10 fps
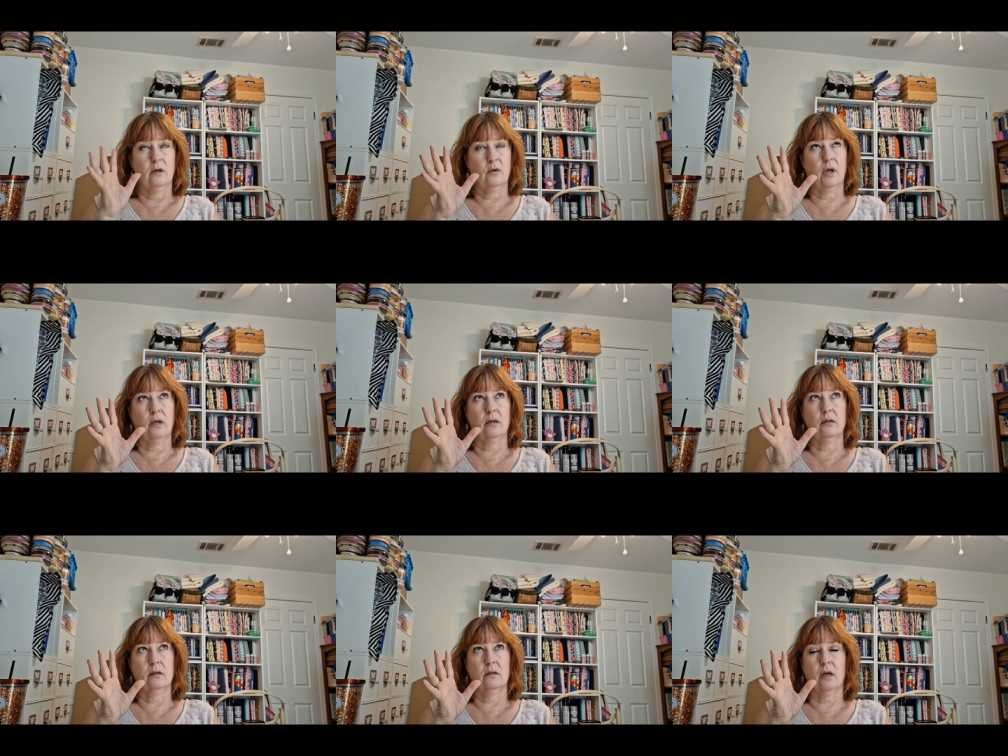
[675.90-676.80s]
Okay,
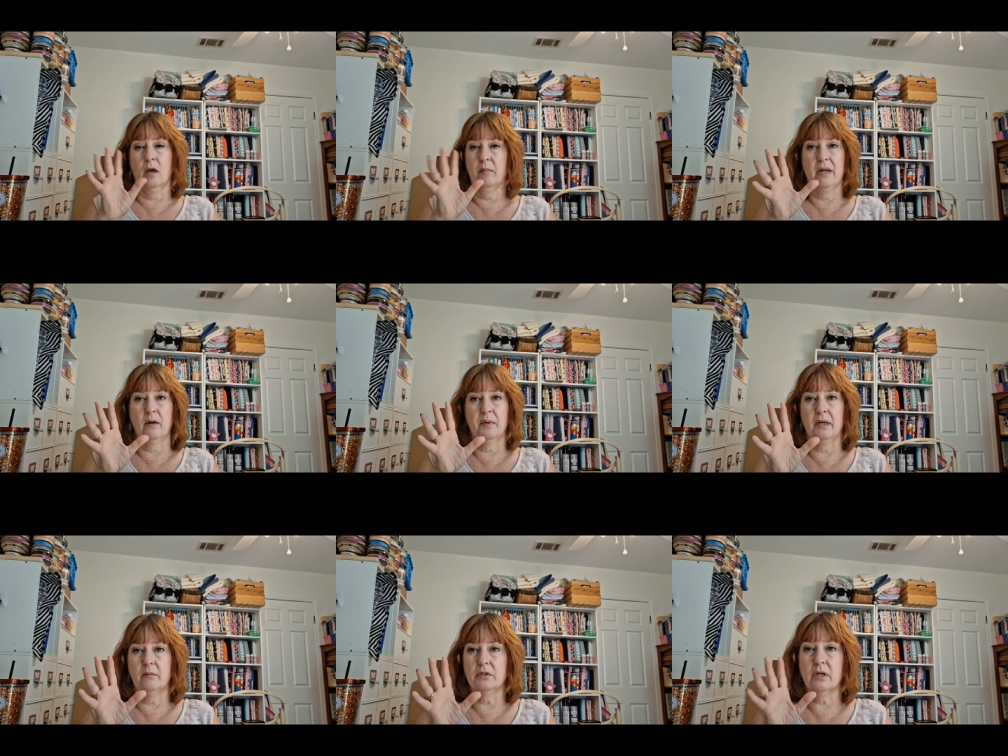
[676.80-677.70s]
I may not be
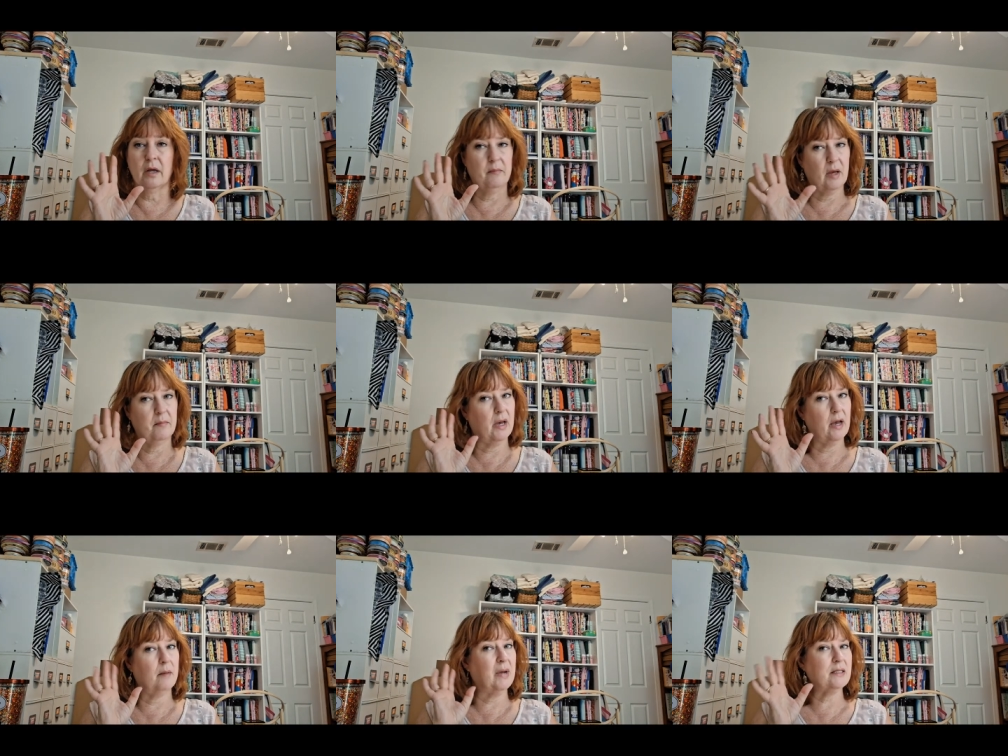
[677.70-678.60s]
able. I
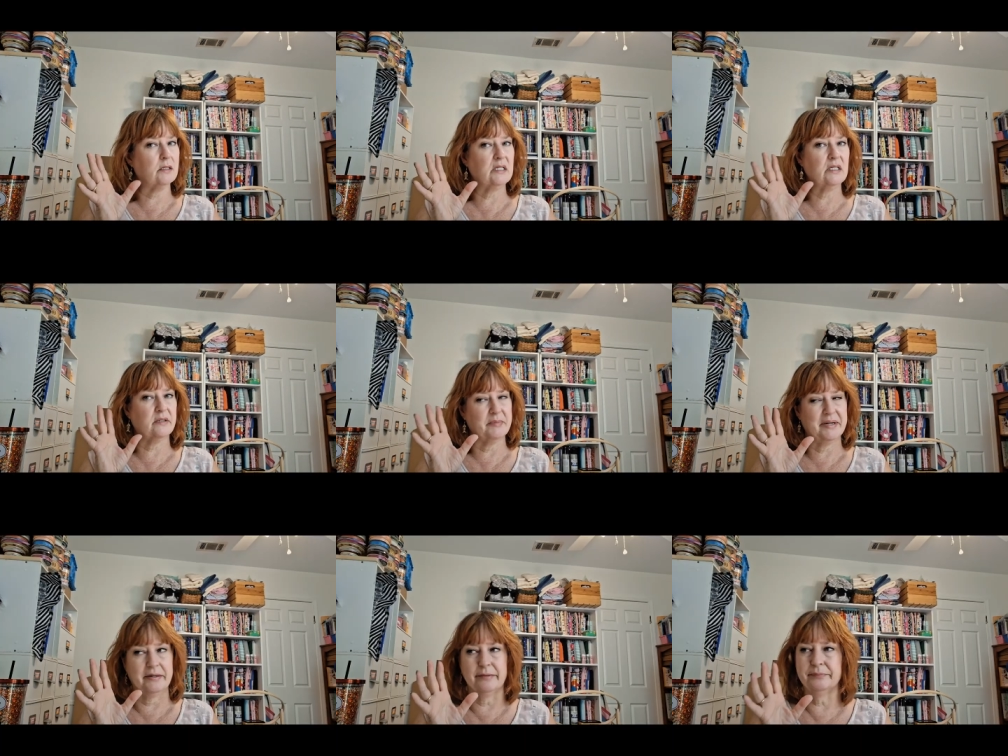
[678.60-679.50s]
might sneeze. I
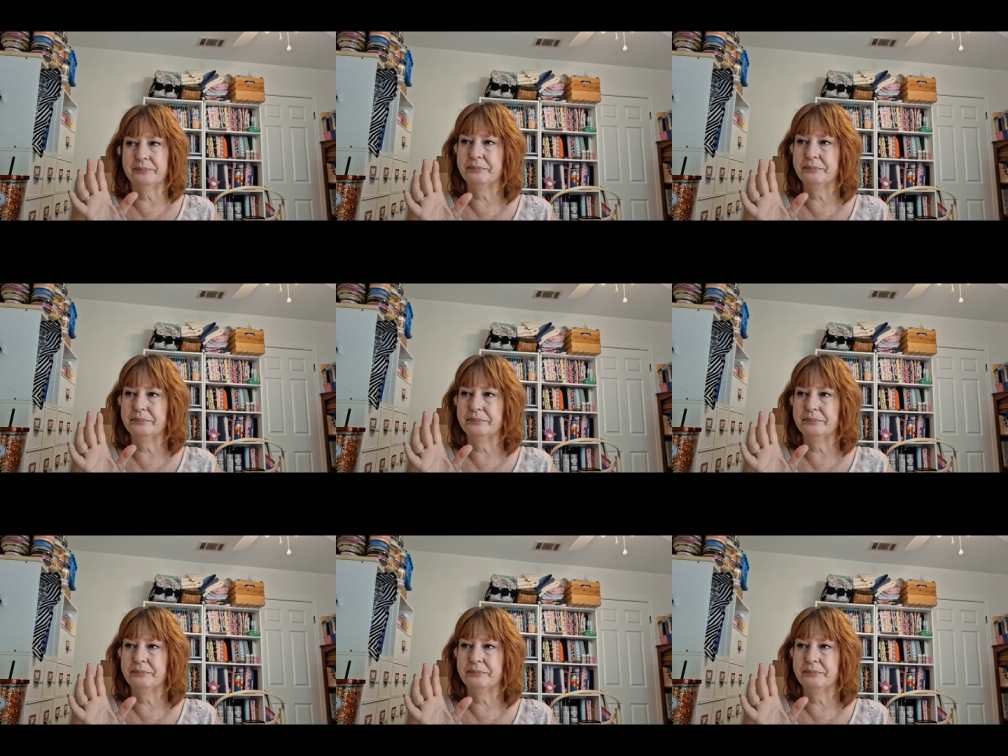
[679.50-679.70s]
might not.